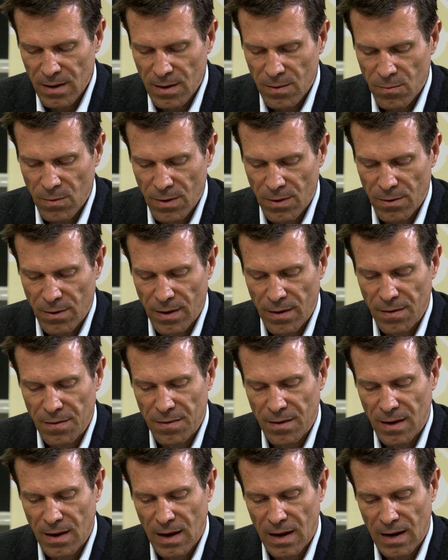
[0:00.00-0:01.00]
whether it's
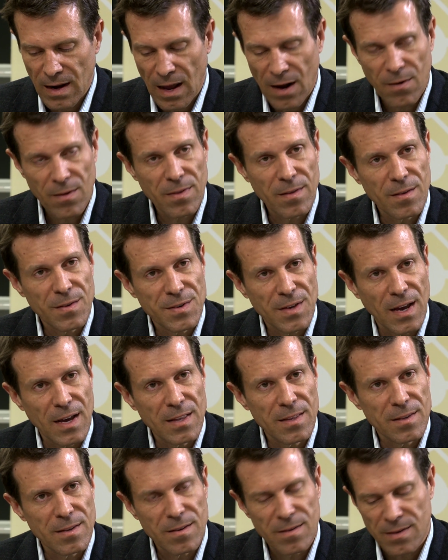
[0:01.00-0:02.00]
an R&D
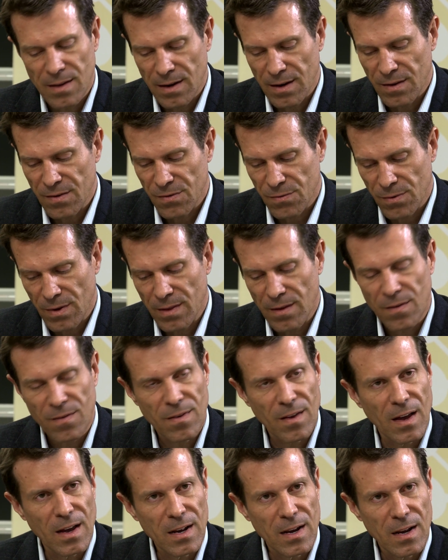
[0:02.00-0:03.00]
scientist that is
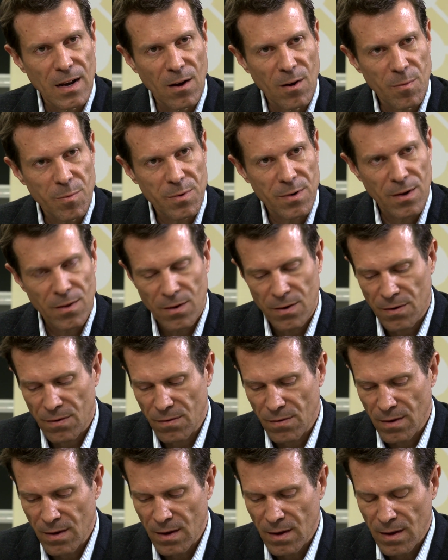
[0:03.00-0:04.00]
redesigning our products,